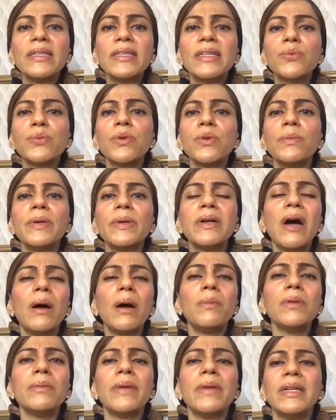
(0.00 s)
This will be
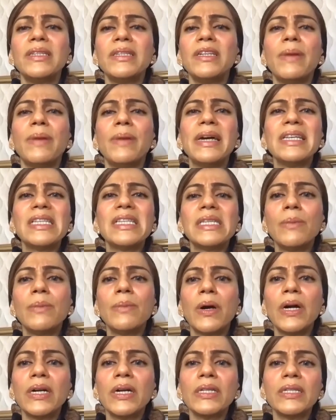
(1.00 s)
complemented by
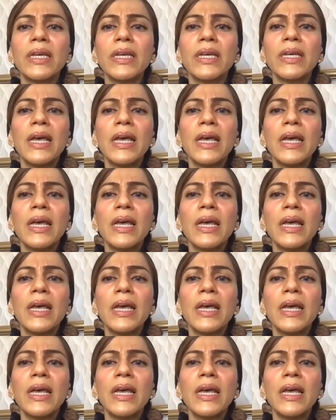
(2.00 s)
smart